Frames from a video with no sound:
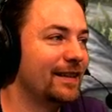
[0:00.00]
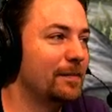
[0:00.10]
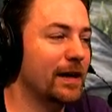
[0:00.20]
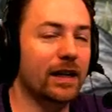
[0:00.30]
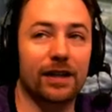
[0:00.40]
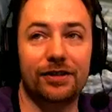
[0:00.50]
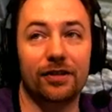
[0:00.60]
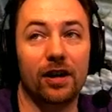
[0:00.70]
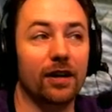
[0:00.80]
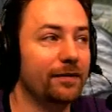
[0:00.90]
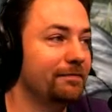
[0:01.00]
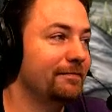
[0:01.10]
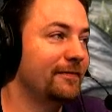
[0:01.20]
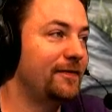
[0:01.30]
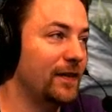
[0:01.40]
My guts are gone.
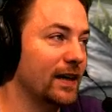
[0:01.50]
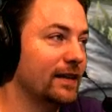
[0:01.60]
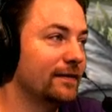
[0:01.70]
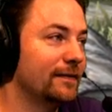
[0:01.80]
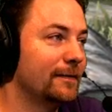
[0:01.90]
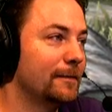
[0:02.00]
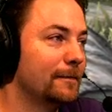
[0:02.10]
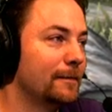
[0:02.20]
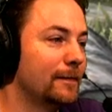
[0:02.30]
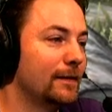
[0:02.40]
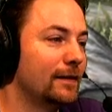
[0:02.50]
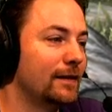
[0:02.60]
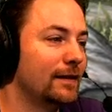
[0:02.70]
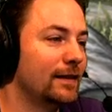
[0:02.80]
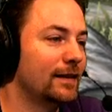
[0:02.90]
Fuck.
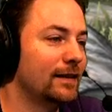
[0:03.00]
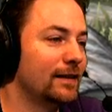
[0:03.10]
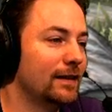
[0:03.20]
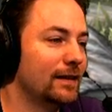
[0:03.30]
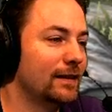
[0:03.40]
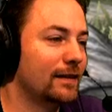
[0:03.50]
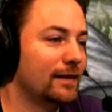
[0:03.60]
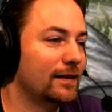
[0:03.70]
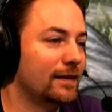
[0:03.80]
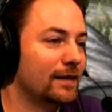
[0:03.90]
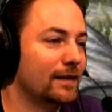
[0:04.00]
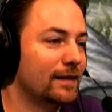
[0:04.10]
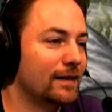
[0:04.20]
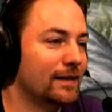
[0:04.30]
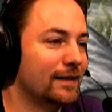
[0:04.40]
Air's the only one who hasn't
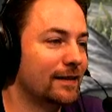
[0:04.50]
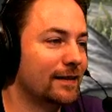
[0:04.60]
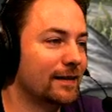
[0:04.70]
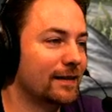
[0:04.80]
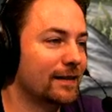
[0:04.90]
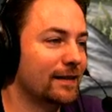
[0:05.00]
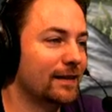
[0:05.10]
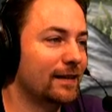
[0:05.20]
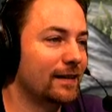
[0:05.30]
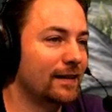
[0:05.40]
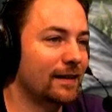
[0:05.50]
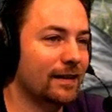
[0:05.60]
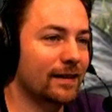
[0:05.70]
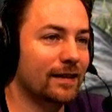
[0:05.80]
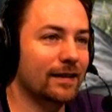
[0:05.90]
died once.
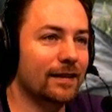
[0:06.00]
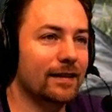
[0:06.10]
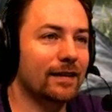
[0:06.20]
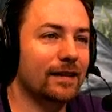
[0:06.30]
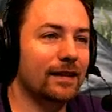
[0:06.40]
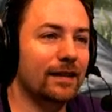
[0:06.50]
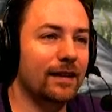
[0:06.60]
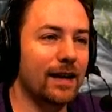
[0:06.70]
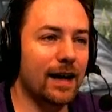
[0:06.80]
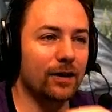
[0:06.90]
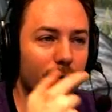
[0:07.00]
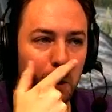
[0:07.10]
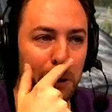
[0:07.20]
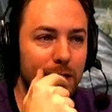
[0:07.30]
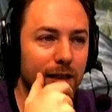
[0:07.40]
Yeah, who
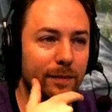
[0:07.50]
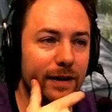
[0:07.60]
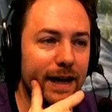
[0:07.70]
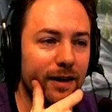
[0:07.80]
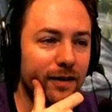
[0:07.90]
all is eliminated?